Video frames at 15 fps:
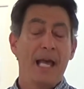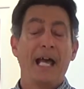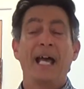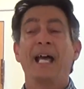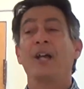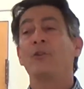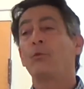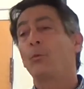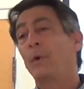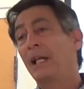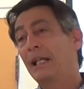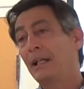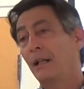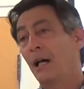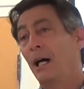And
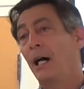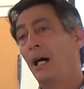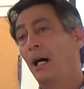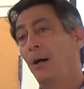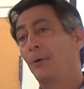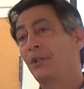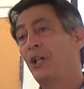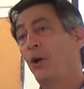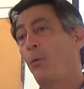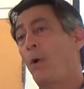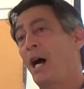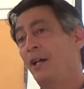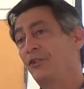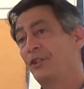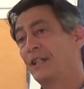we
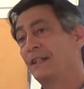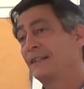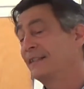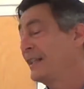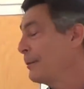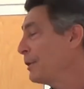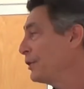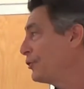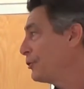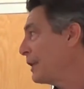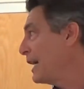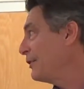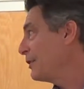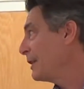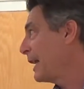watched his
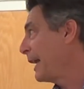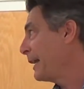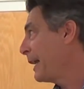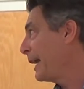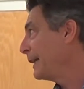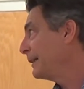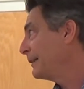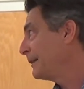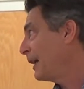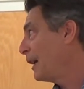demonstration that night.